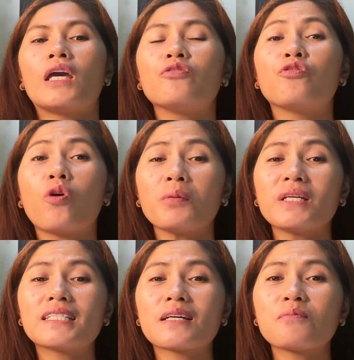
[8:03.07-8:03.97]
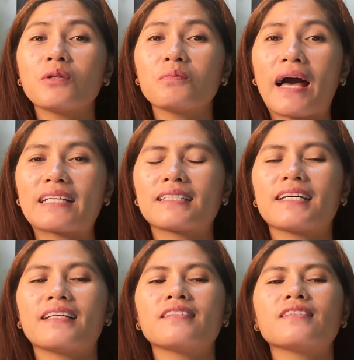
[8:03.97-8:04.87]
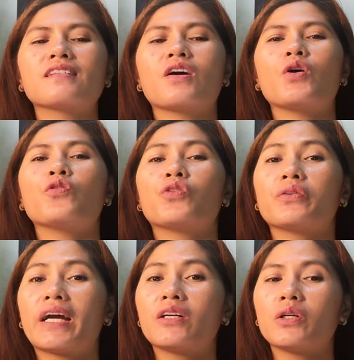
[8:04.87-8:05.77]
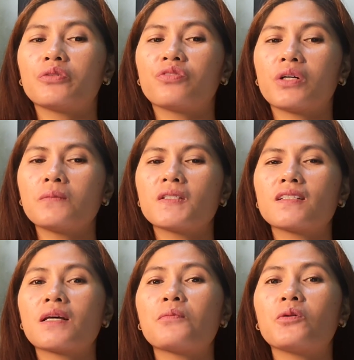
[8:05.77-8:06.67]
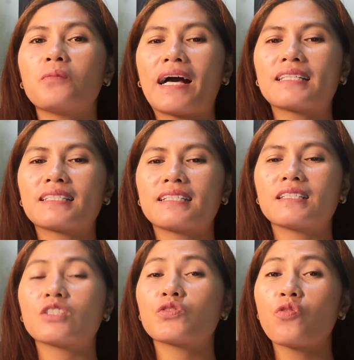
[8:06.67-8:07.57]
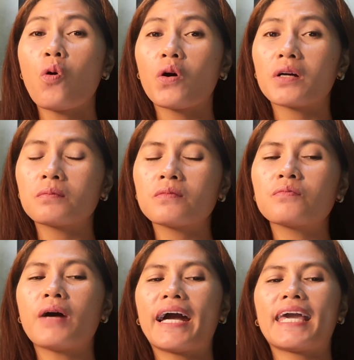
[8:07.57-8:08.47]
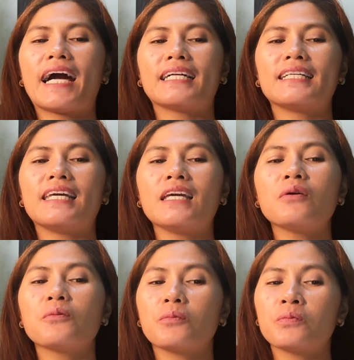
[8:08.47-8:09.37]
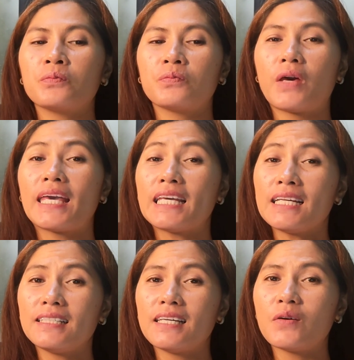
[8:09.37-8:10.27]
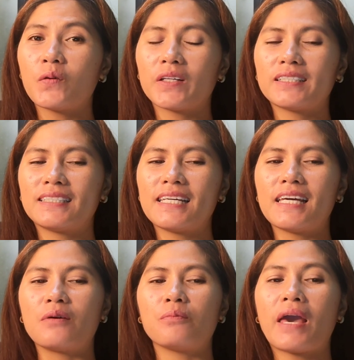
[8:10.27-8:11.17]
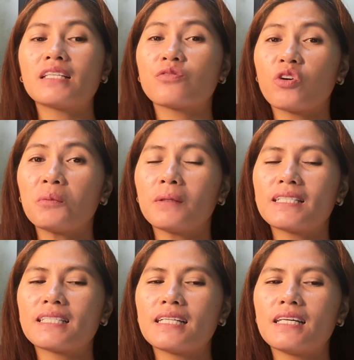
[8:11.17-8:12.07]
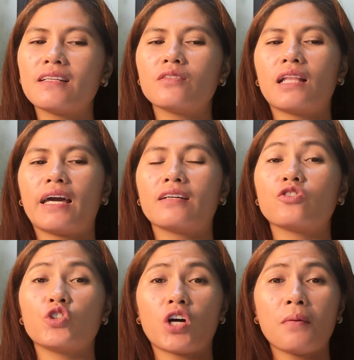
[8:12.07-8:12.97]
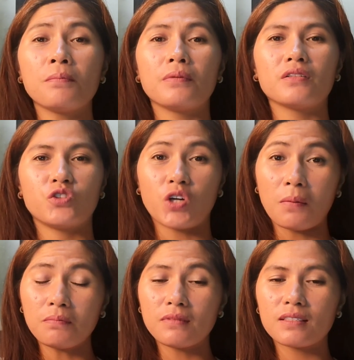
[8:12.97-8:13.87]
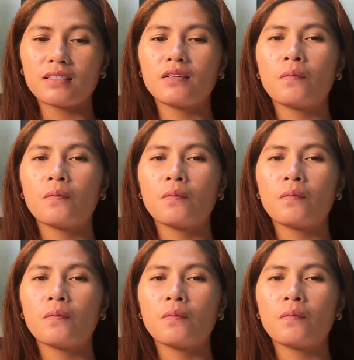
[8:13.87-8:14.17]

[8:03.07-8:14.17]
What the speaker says: In forming simple past tense, for regular verbs, the simple past tense is formed by adding ed or d. Base form plus ed like jump, jumped,